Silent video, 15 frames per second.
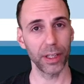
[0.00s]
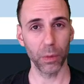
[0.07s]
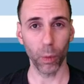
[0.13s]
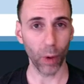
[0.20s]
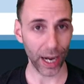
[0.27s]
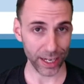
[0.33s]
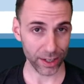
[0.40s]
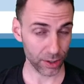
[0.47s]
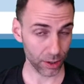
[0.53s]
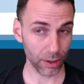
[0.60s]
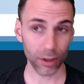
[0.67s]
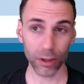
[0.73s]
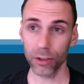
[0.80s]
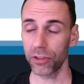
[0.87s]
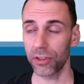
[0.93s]

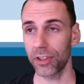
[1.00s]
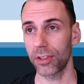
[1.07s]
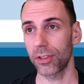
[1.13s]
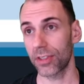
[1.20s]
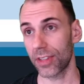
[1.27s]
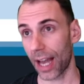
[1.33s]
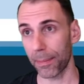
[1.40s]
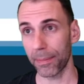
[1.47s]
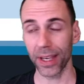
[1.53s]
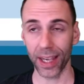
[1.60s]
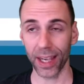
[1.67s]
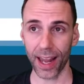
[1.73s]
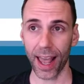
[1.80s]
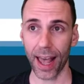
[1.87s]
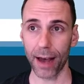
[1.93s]
whiter, stopping
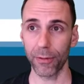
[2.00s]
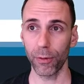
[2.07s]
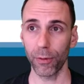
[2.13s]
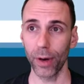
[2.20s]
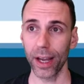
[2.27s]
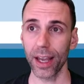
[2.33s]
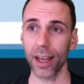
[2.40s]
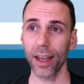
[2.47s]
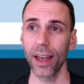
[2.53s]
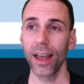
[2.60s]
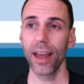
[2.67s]
at halfway.